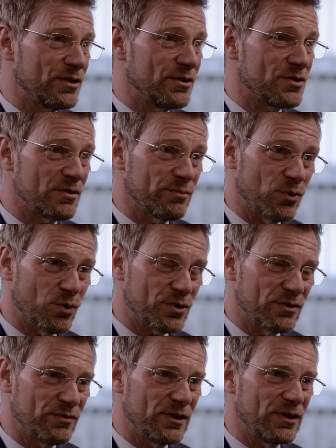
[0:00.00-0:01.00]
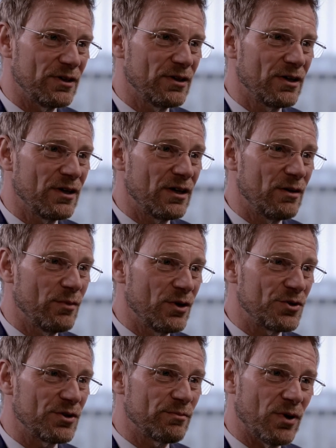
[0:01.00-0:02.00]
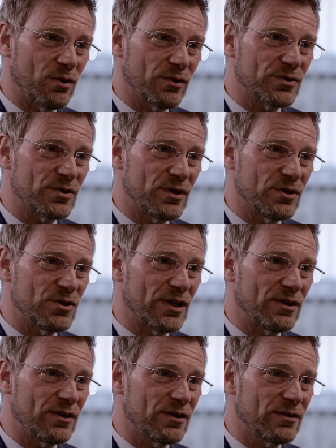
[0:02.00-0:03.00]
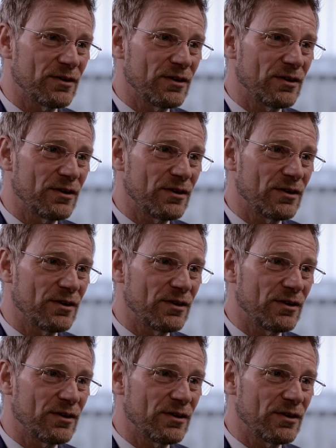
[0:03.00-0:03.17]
in support of the emerging policy agenda.